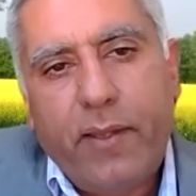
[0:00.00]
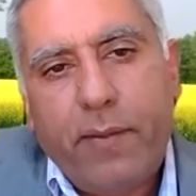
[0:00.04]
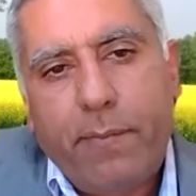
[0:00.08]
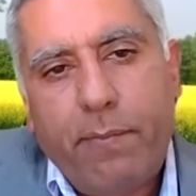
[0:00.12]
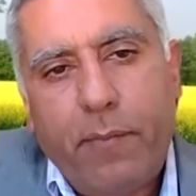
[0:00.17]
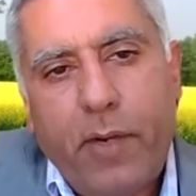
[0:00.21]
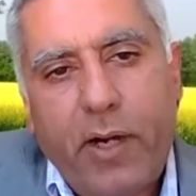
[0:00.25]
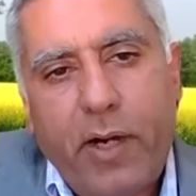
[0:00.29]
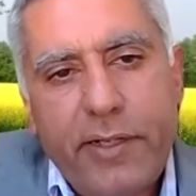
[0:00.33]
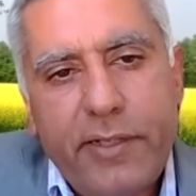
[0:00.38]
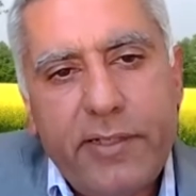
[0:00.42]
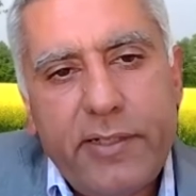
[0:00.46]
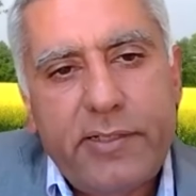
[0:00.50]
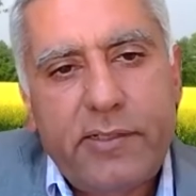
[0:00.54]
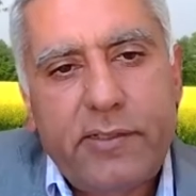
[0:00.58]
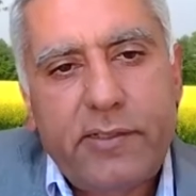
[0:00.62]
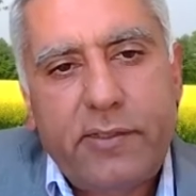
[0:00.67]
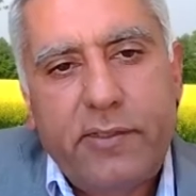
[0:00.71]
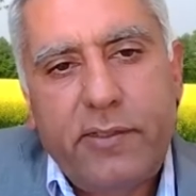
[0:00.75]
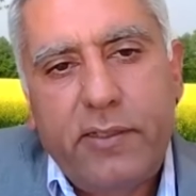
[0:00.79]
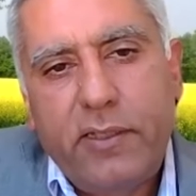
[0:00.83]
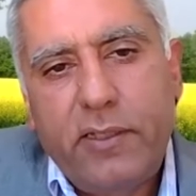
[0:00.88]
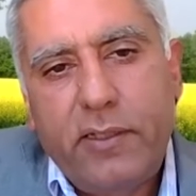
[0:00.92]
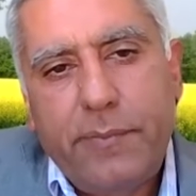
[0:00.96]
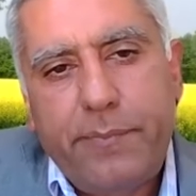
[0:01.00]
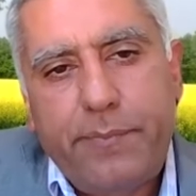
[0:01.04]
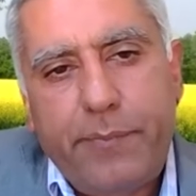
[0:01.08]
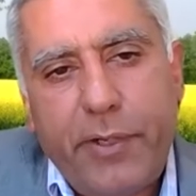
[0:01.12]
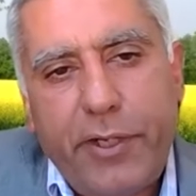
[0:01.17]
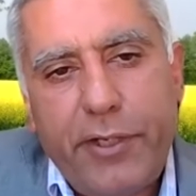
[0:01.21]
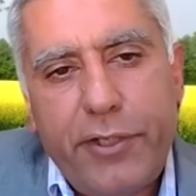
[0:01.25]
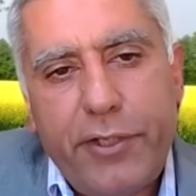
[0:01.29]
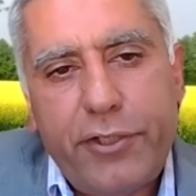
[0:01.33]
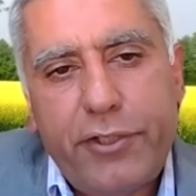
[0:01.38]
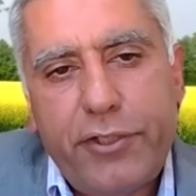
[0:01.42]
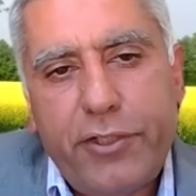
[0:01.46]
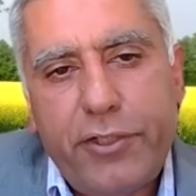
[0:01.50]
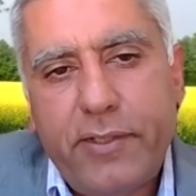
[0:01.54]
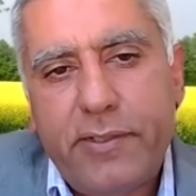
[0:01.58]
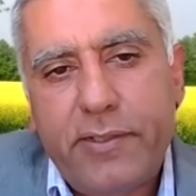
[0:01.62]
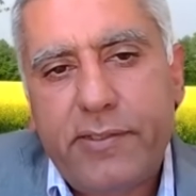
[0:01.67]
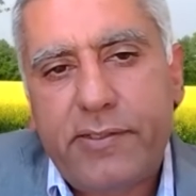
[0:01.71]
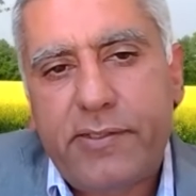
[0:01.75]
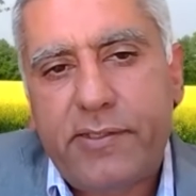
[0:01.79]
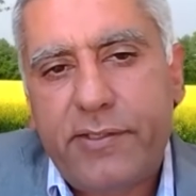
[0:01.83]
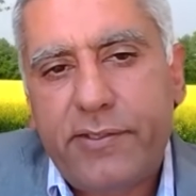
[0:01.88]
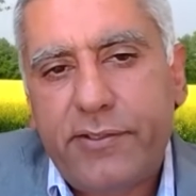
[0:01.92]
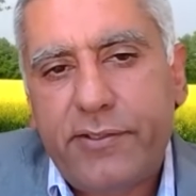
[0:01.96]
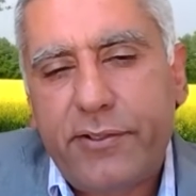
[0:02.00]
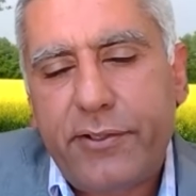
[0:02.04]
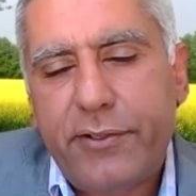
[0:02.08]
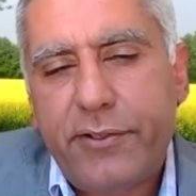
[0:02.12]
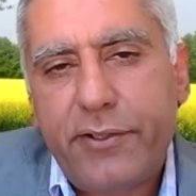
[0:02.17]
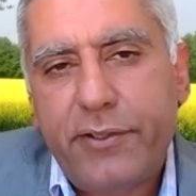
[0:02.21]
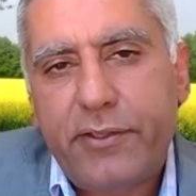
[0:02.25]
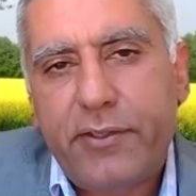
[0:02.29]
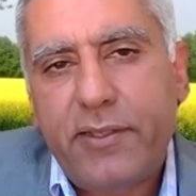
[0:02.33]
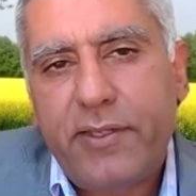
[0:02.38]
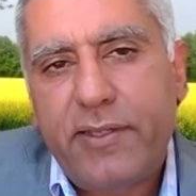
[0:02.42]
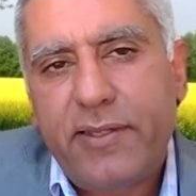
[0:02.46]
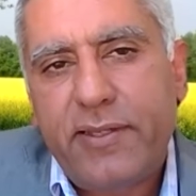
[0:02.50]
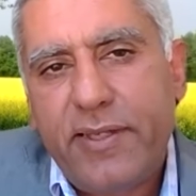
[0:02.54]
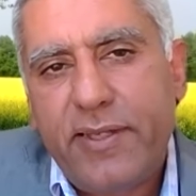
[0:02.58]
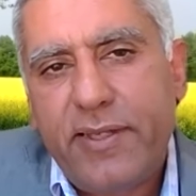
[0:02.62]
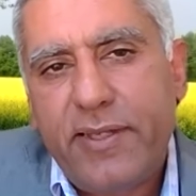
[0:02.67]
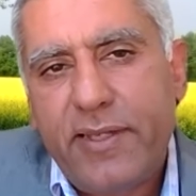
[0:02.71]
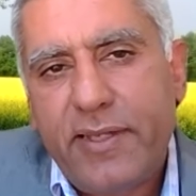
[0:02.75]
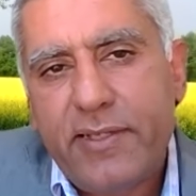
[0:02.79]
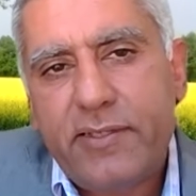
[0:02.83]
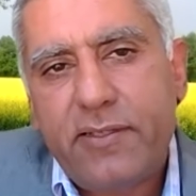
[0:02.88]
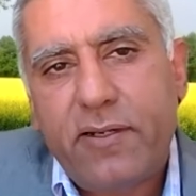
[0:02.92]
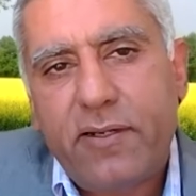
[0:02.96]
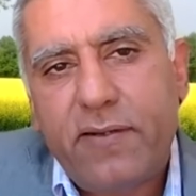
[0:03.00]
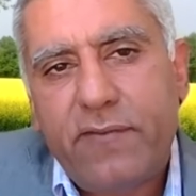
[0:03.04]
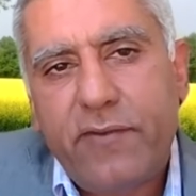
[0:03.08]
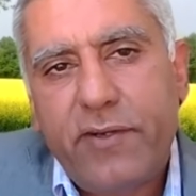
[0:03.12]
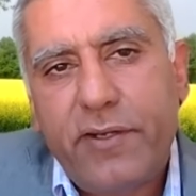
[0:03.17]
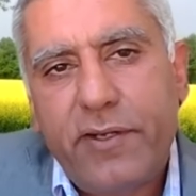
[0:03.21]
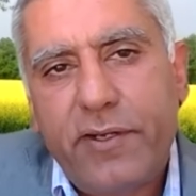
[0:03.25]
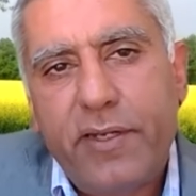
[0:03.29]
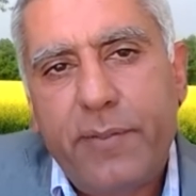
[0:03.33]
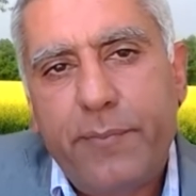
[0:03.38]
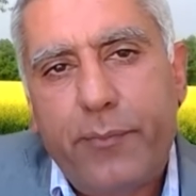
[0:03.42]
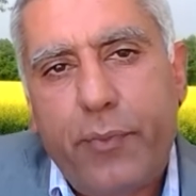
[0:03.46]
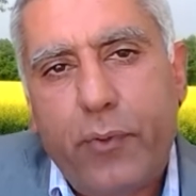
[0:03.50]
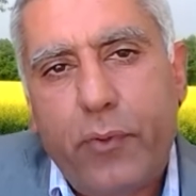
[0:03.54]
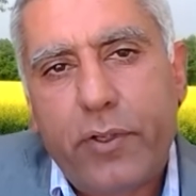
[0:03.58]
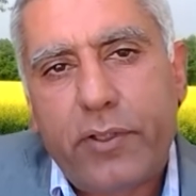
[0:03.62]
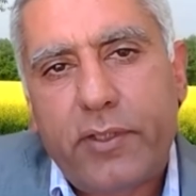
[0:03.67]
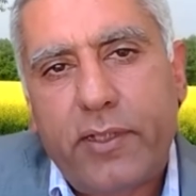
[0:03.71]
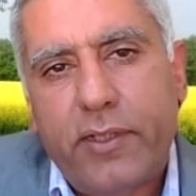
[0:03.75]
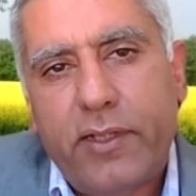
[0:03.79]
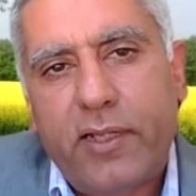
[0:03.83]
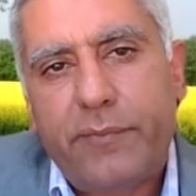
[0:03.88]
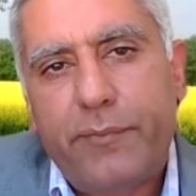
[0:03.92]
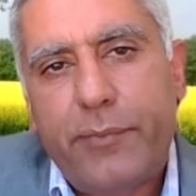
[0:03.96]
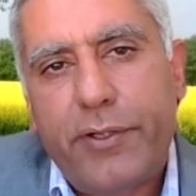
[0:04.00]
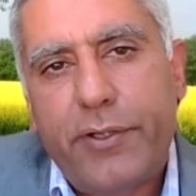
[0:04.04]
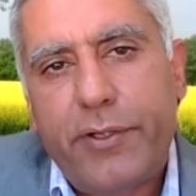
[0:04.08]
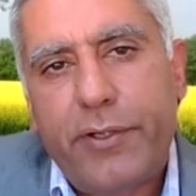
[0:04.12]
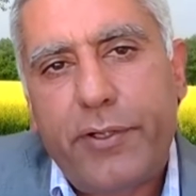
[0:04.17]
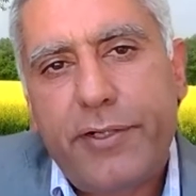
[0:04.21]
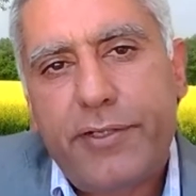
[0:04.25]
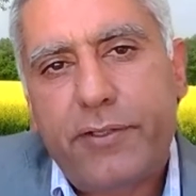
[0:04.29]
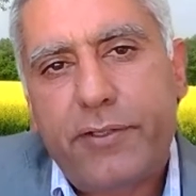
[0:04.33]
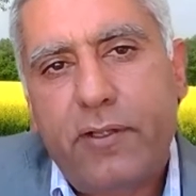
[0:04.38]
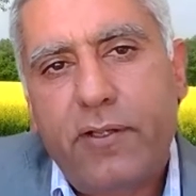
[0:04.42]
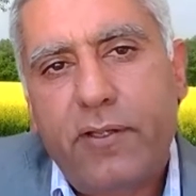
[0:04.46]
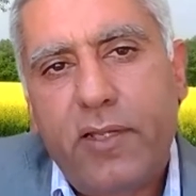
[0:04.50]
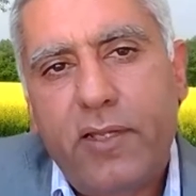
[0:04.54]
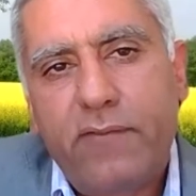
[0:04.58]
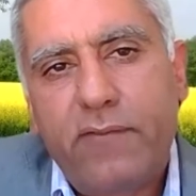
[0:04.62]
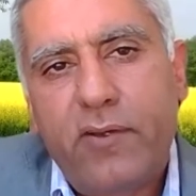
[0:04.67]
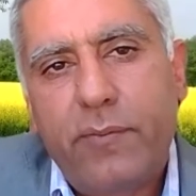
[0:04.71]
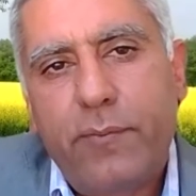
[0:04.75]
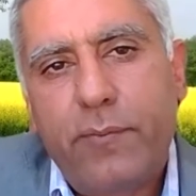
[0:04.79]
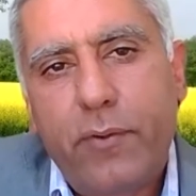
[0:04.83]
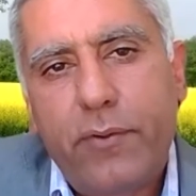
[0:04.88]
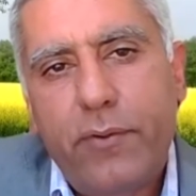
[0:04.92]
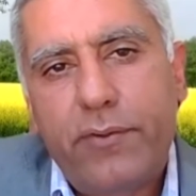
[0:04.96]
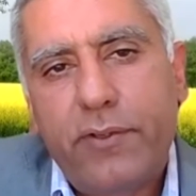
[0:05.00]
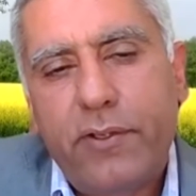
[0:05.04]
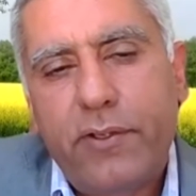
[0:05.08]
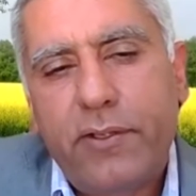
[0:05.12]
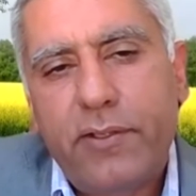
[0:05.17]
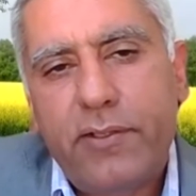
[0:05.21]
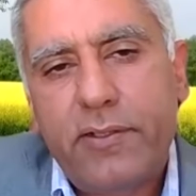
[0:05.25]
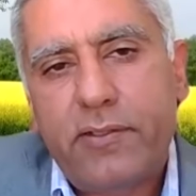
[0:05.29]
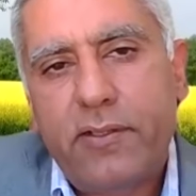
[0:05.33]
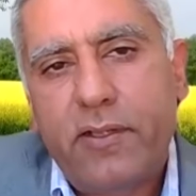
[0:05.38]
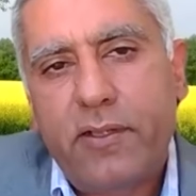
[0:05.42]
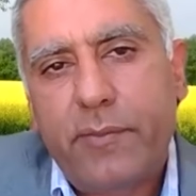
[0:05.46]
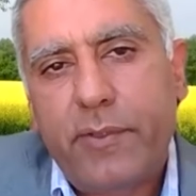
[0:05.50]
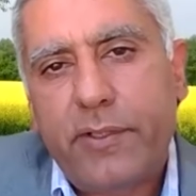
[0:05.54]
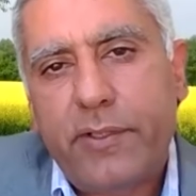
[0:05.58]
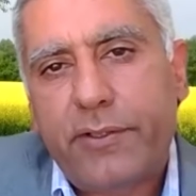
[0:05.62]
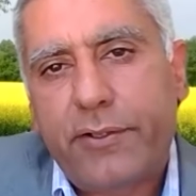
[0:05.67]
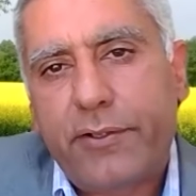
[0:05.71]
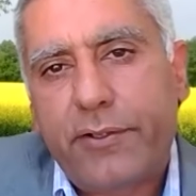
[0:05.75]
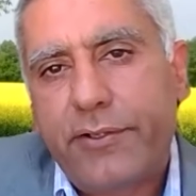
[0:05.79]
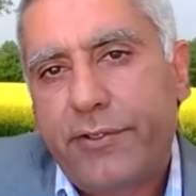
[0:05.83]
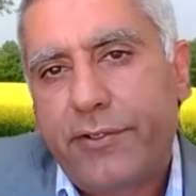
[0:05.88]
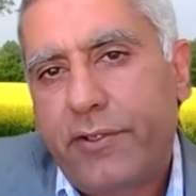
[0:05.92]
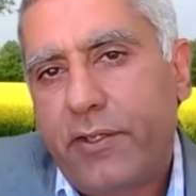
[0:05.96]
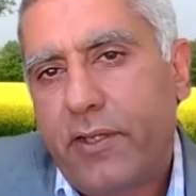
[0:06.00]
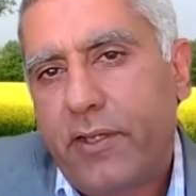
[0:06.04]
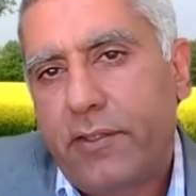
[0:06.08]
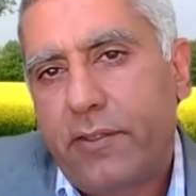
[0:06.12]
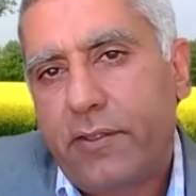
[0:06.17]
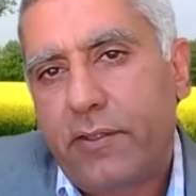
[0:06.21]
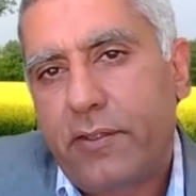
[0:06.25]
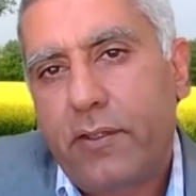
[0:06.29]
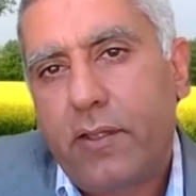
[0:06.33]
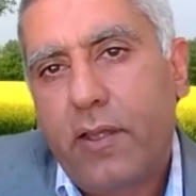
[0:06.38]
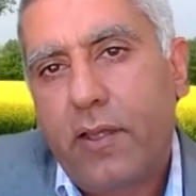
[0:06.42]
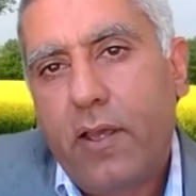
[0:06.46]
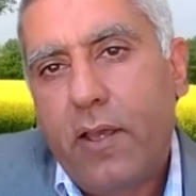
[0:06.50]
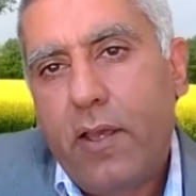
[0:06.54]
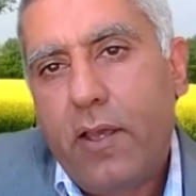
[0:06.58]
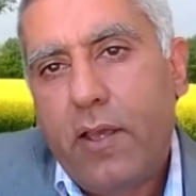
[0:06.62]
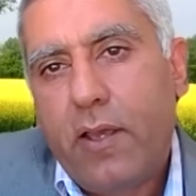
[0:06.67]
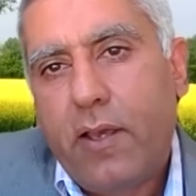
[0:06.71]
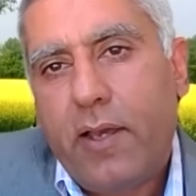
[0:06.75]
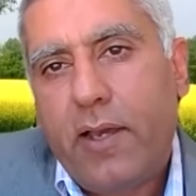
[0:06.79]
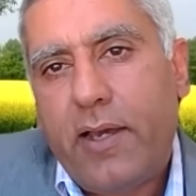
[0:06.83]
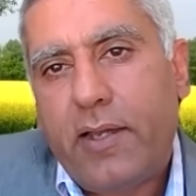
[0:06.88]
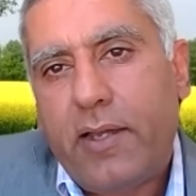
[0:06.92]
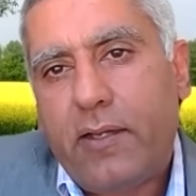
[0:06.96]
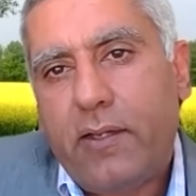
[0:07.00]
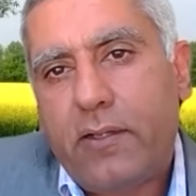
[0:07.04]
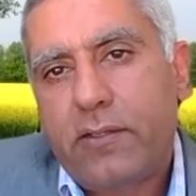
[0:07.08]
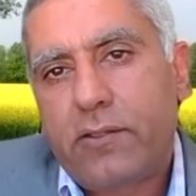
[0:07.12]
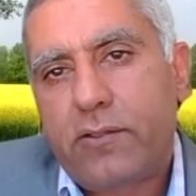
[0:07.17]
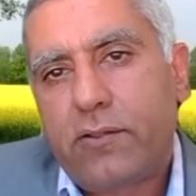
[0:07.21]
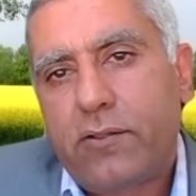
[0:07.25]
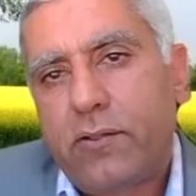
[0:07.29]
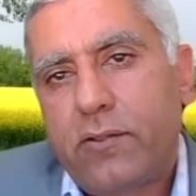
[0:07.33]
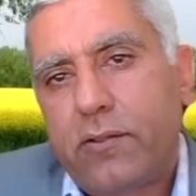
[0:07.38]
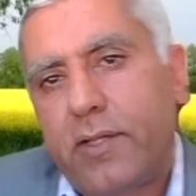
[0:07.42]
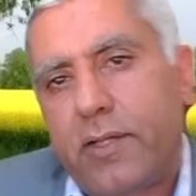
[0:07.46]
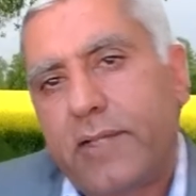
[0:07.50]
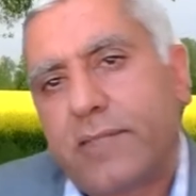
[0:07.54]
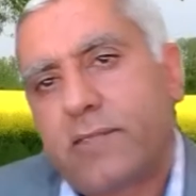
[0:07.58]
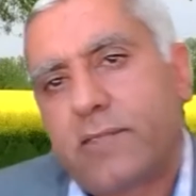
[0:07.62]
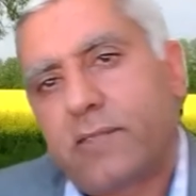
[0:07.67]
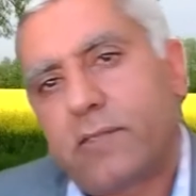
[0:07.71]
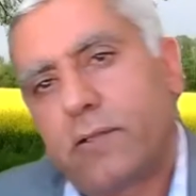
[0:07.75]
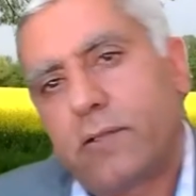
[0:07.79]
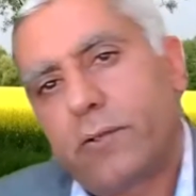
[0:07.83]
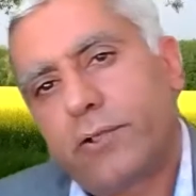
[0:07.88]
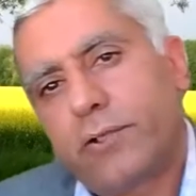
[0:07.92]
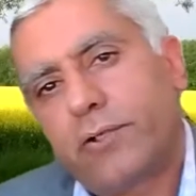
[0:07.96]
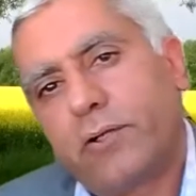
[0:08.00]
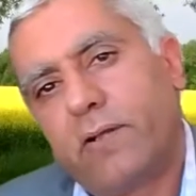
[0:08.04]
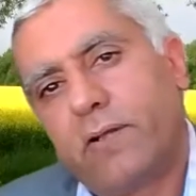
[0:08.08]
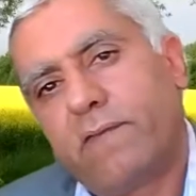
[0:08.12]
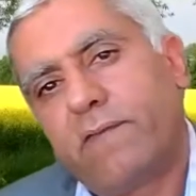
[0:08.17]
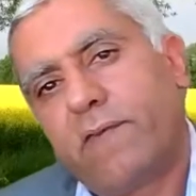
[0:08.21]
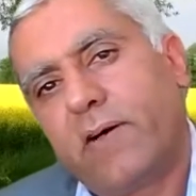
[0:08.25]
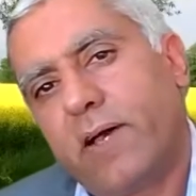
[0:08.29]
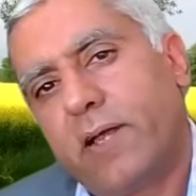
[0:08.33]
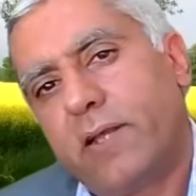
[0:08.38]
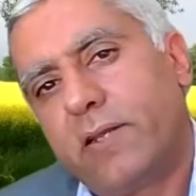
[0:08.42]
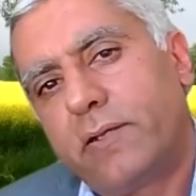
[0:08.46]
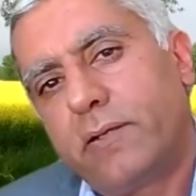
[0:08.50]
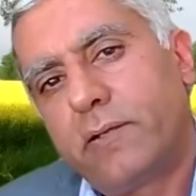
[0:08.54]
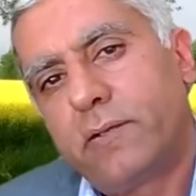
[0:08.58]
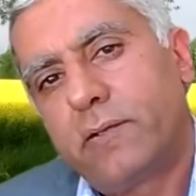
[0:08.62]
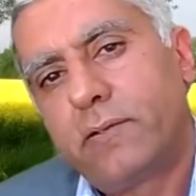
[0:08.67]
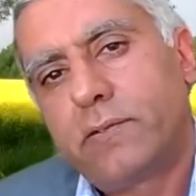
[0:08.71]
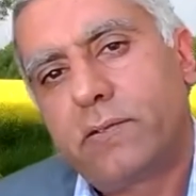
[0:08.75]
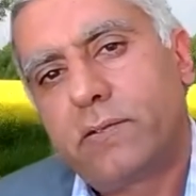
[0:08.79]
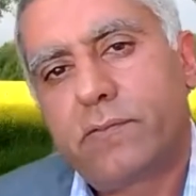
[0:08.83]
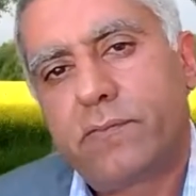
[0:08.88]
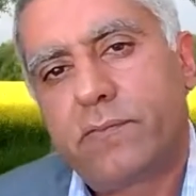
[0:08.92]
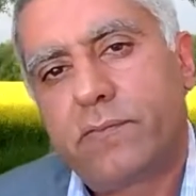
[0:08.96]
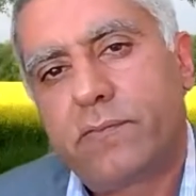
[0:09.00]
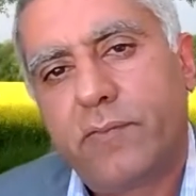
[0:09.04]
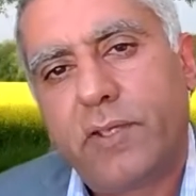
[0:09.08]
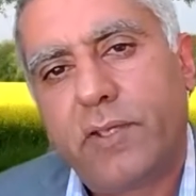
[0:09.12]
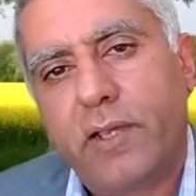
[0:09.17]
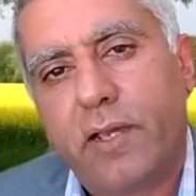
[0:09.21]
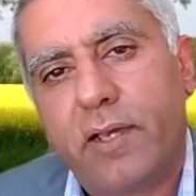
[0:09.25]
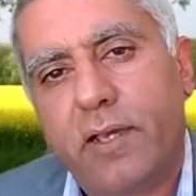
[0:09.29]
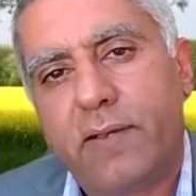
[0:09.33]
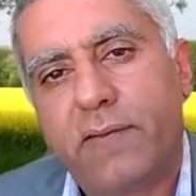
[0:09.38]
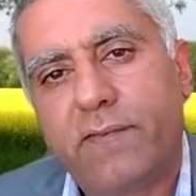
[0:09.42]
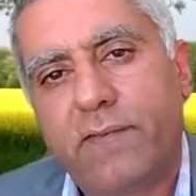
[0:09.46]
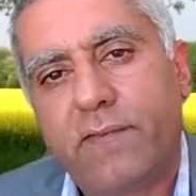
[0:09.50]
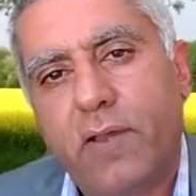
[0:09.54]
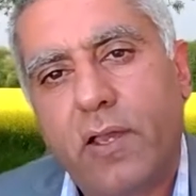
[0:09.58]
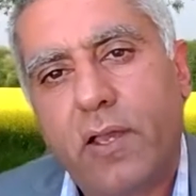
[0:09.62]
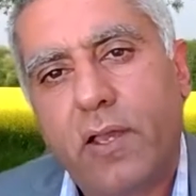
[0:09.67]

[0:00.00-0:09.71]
modesty, patience, sincerity, these are very important at personal level, both in Islam and Christianity. And also as social values, we have